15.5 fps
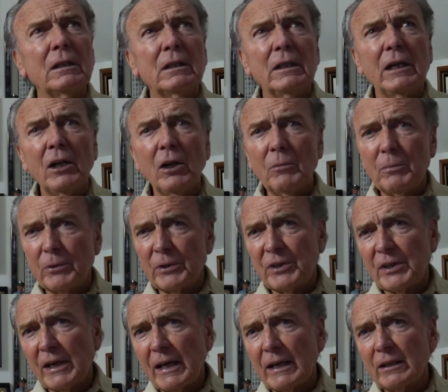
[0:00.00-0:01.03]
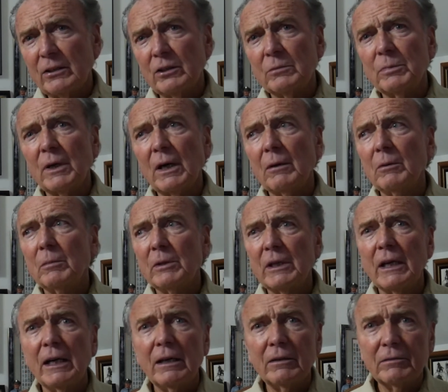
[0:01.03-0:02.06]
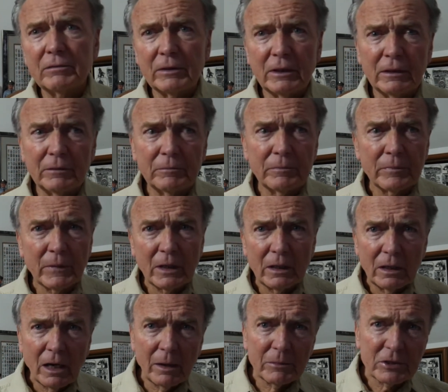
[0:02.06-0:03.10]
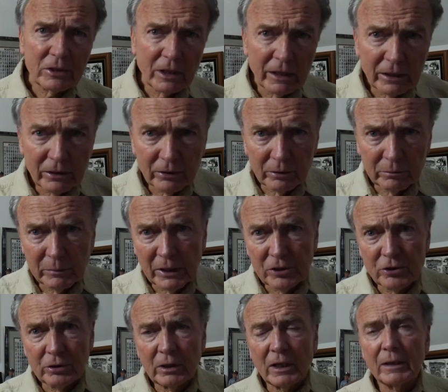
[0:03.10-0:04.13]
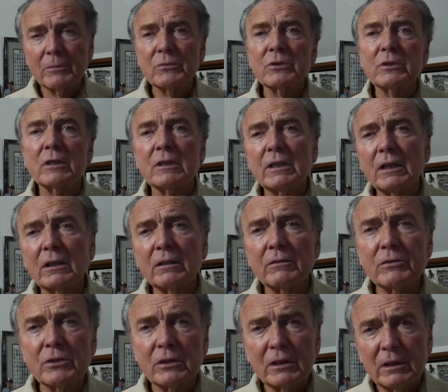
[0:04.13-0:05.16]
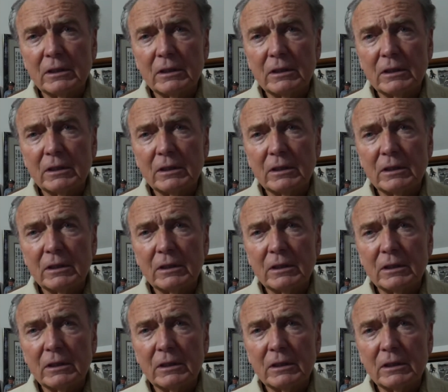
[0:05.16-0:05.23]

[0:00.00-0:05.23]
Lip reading: help with that. You'd probably have homicide or major crimes detectives